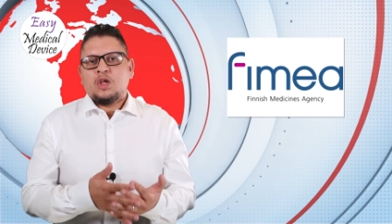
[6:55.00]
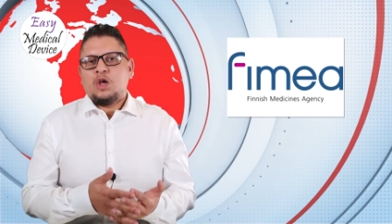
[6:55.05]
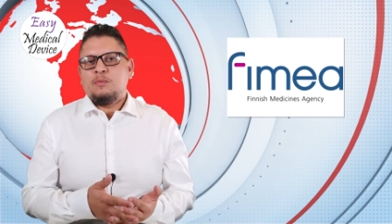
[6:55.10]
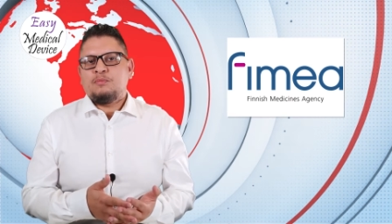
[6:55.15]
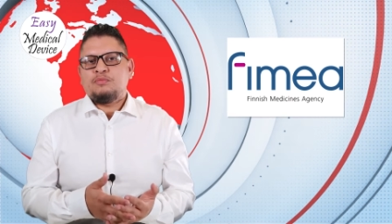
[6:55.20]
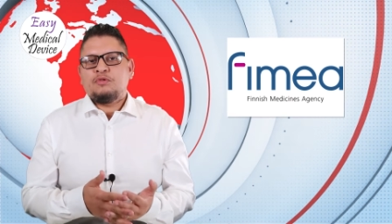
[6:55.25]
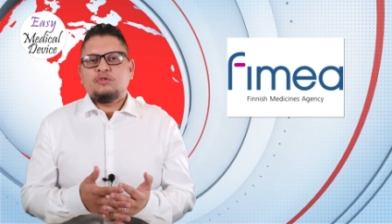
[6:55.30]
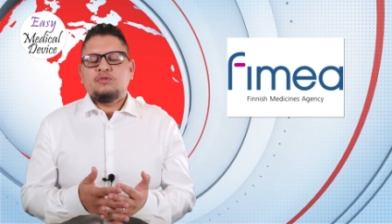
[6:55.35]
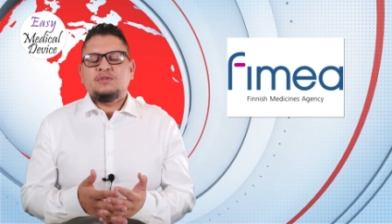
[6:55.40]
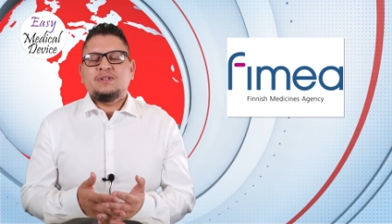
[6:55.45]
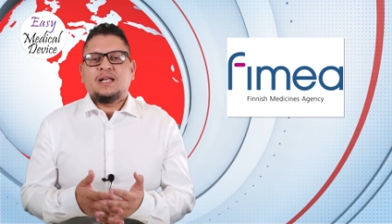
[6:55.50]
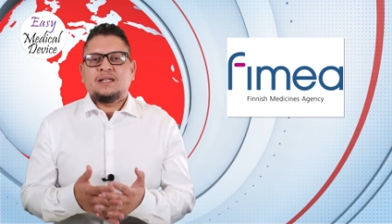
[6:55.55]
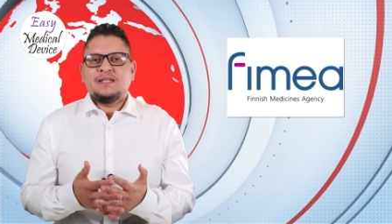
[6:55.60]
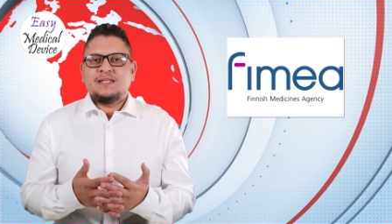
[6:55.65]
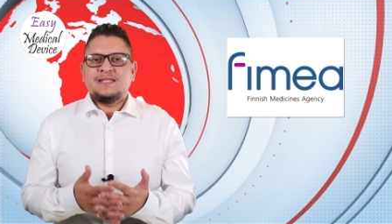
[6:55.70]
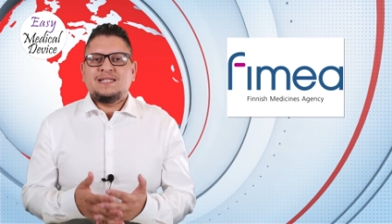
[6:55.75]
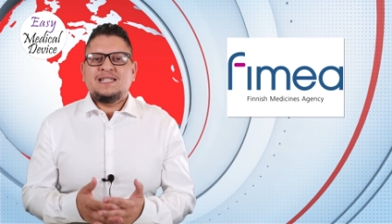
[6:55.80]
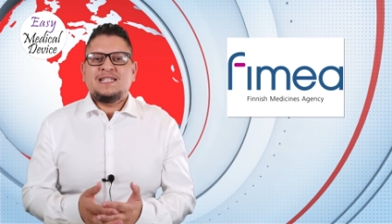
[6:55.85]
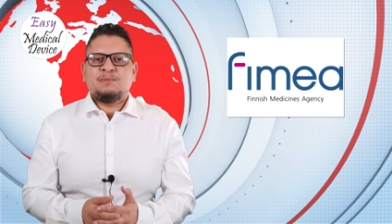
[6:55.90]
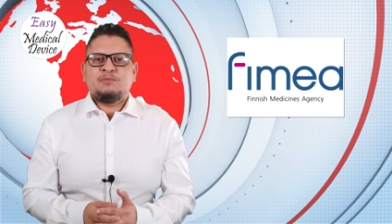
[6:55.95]
a product
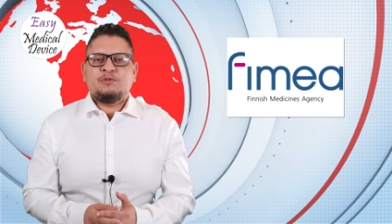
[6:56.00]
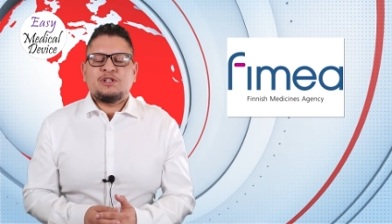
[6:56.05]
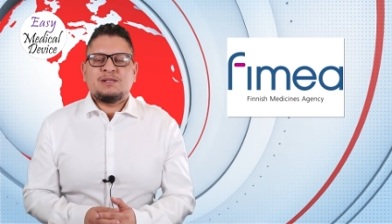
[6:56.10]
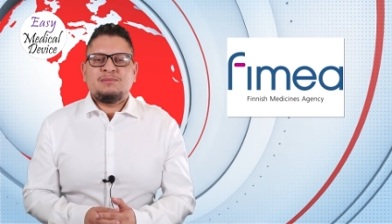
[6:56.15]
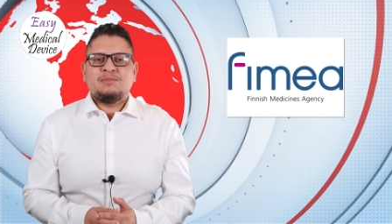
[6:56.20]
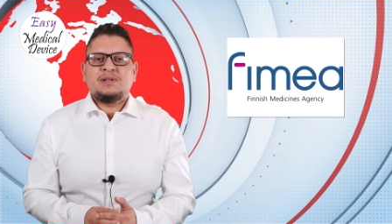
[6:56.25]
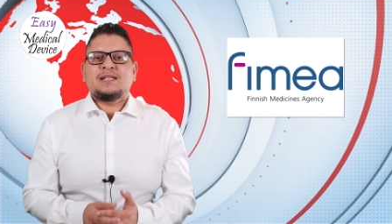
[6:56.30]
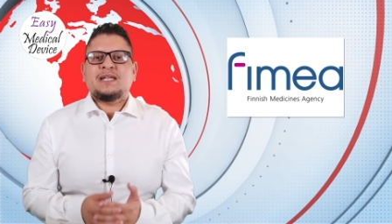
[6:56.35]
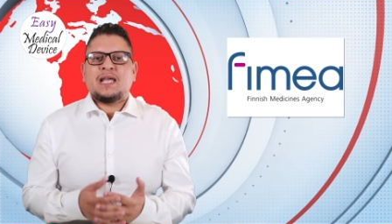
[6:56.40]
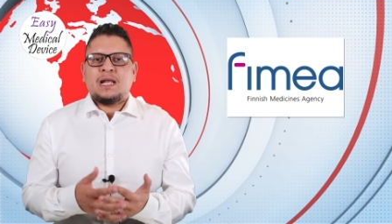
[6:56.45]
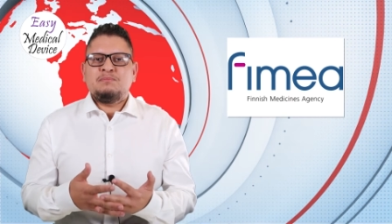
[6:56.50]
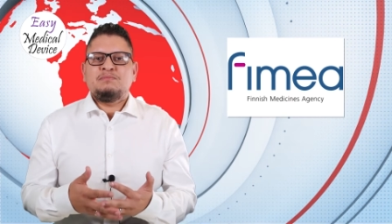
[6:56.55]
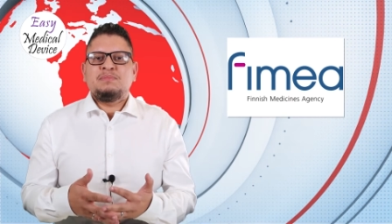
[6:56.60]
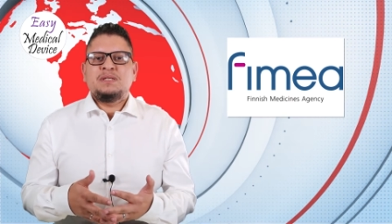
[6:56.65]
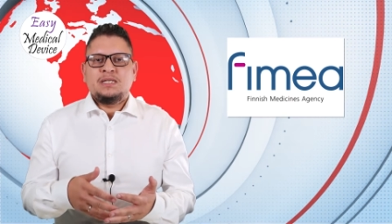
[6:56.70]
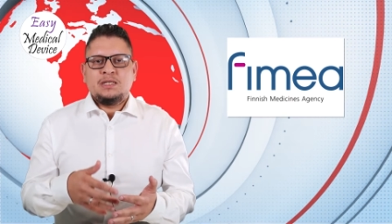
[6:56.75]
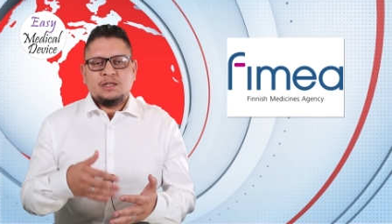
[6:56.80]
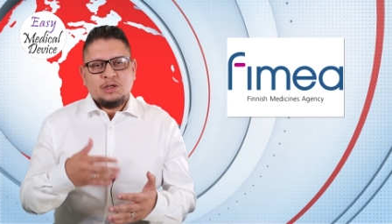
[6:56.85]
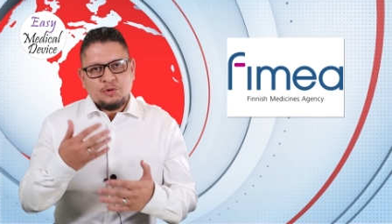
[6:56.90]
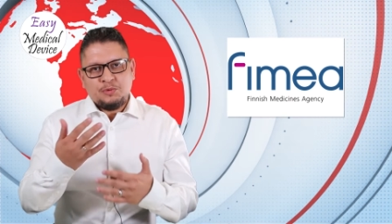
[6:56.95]
that is disposable can
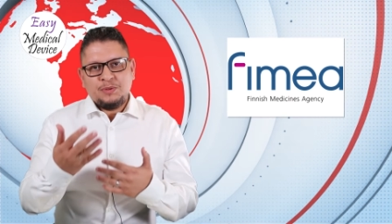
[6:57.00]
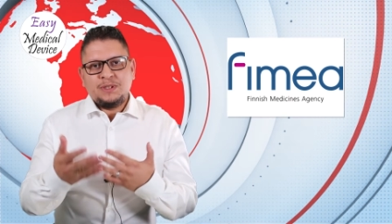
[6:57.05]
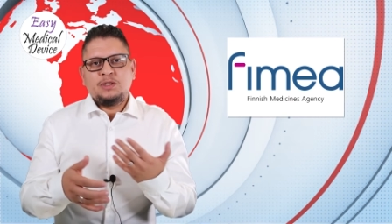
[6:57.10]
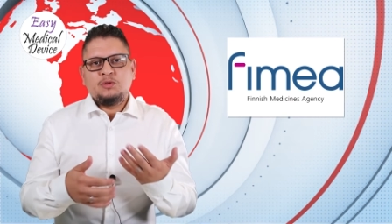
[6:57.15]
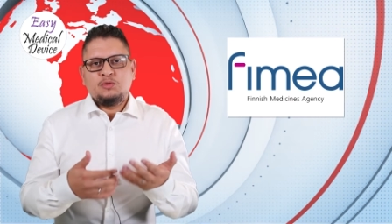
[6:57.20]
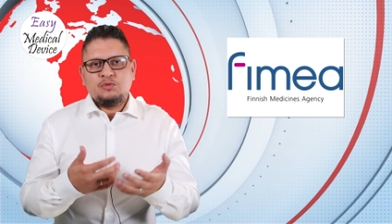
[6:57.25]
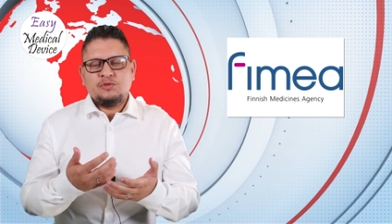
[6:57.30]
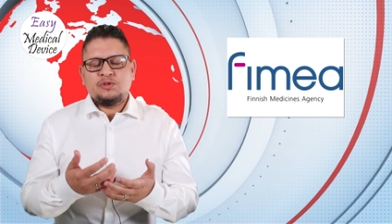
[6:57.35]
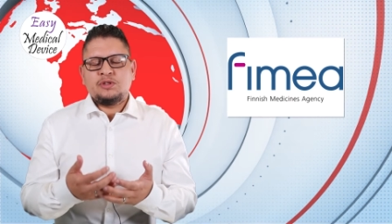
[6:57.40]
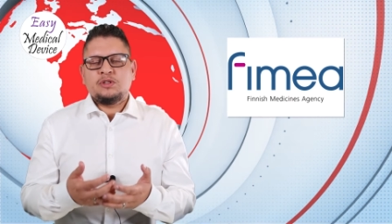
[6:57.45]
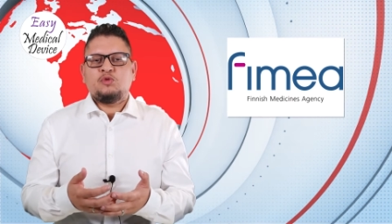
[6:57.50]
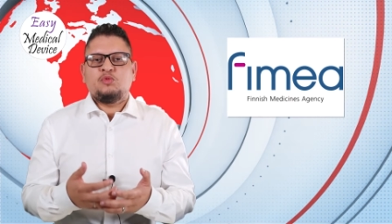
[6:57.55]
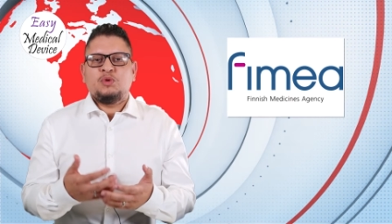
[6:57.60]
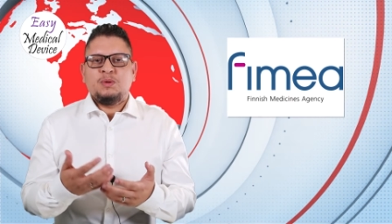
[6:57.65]
be reused,